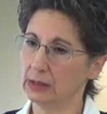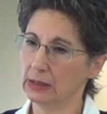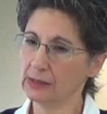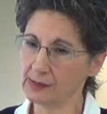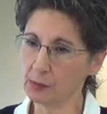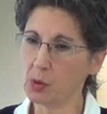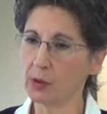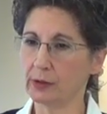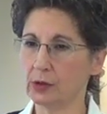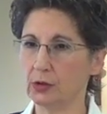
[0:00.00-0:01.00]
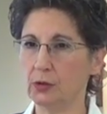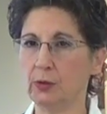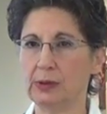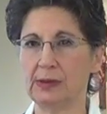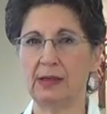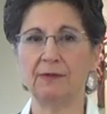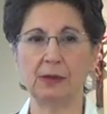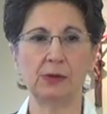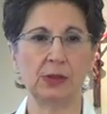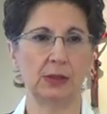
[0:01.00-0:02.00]
it's important to do what St.
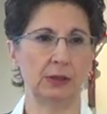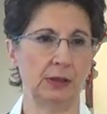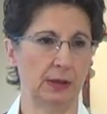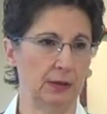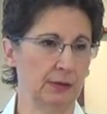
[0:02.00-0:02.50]
Faustina did